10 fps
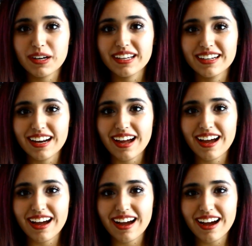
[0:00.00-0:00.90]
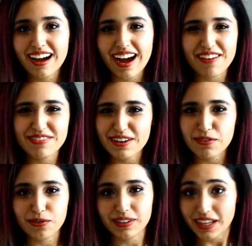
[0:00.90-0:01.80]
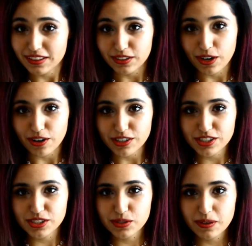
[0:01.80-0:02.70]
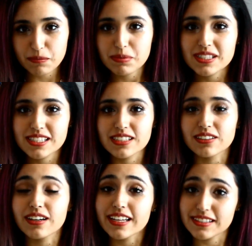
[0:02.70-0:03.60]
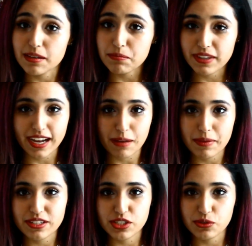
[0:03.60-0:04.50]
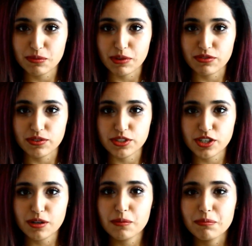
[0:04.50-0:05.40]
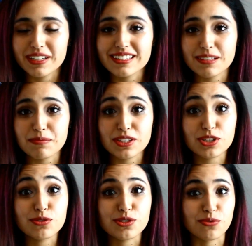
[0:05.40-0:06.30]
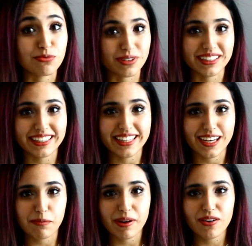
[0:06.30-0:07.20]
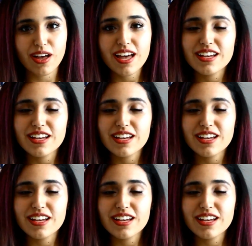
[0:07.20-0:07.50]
But I've never really had the courage to do it, but still, it's something I may do in my future, but it's something you should really think about.